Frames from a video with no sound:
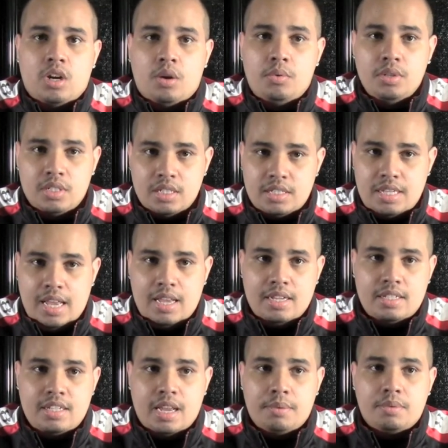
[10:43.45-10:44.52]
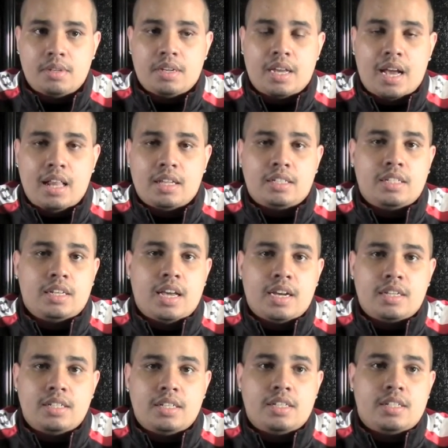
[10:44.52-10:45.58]
on was a Samsung Galaxy
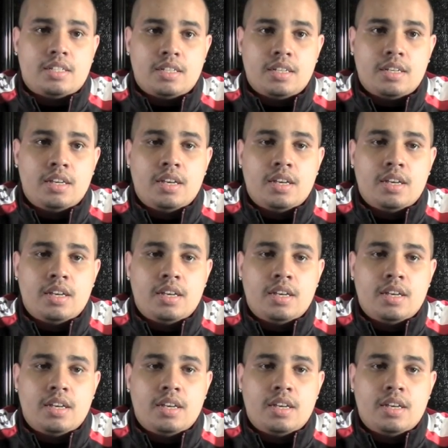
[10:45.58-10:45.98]
Nexus,